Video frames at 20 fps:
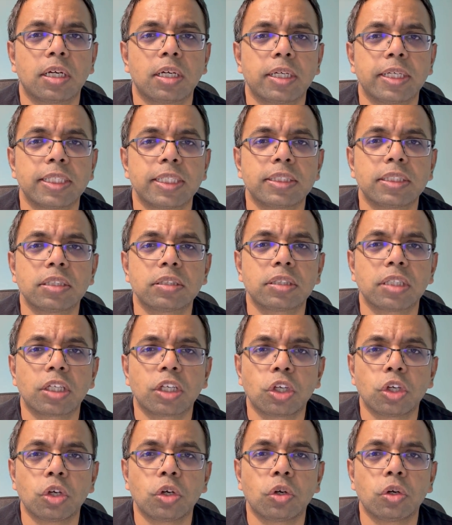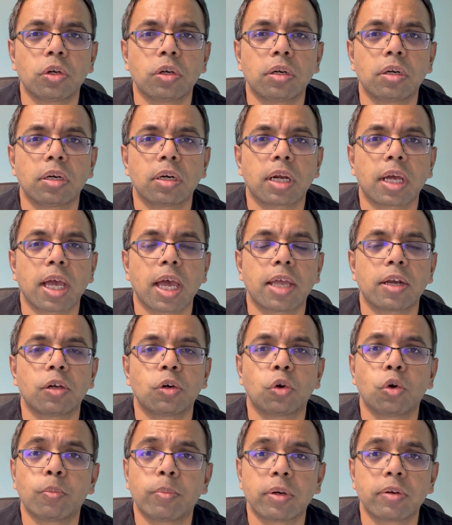is a secure and
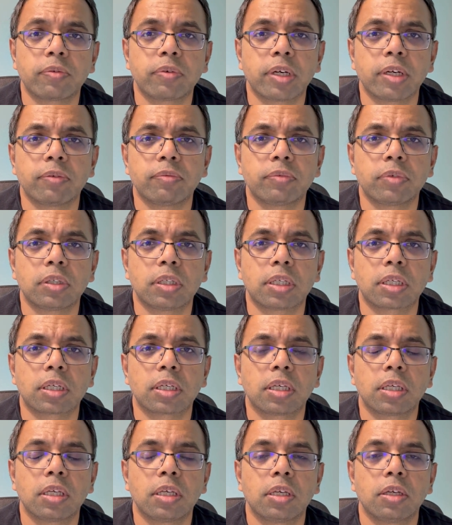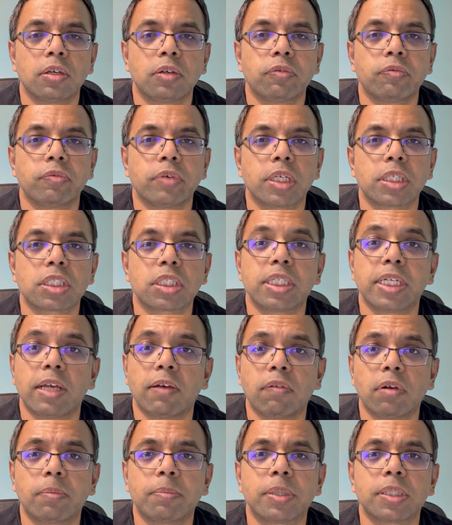open framework which
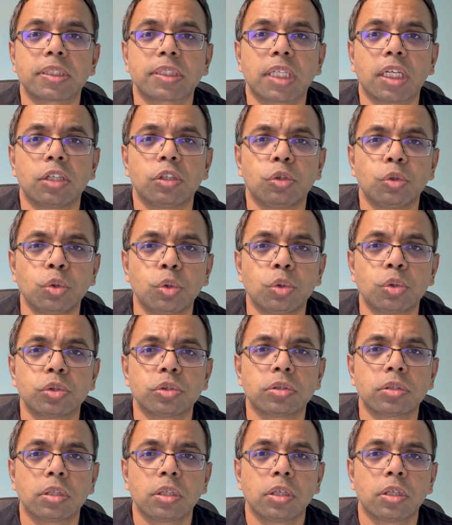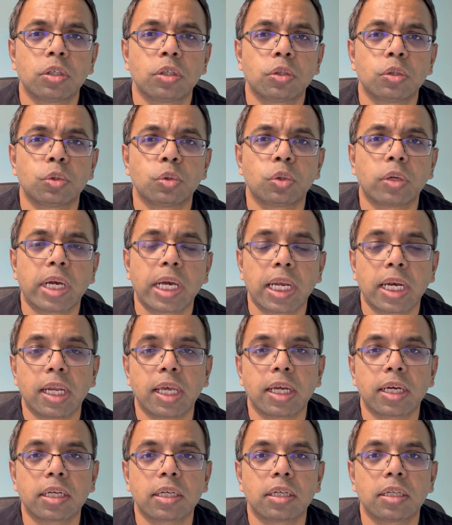developers can use to
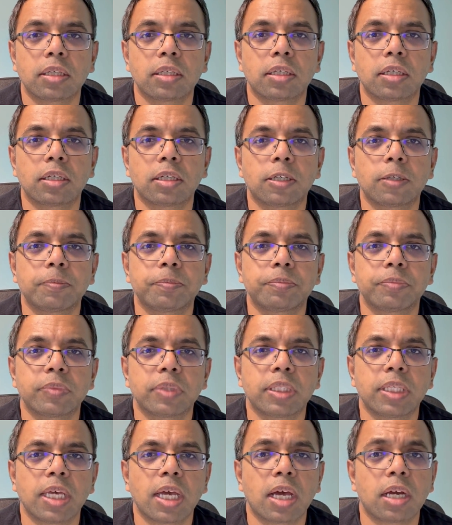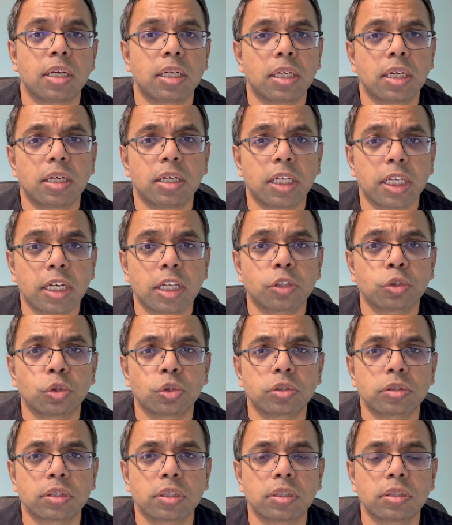connect their data
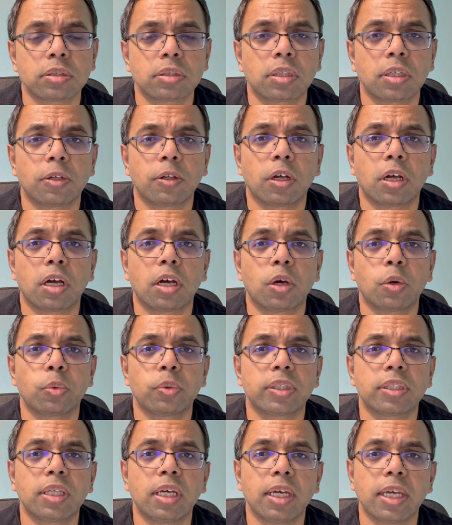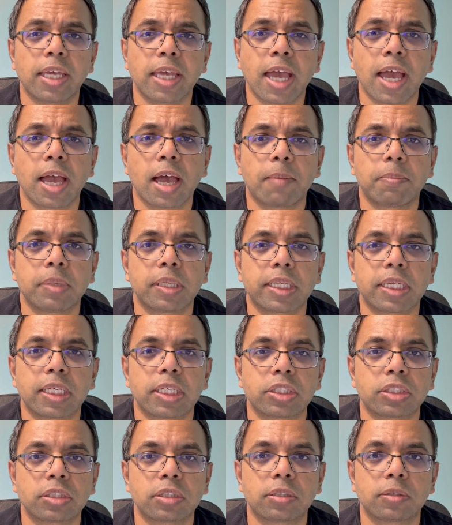sources with the AI
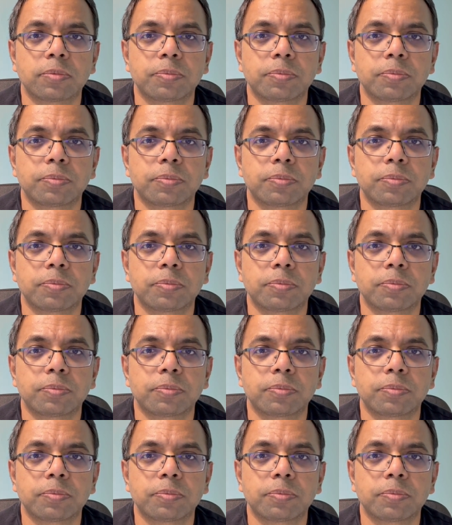application.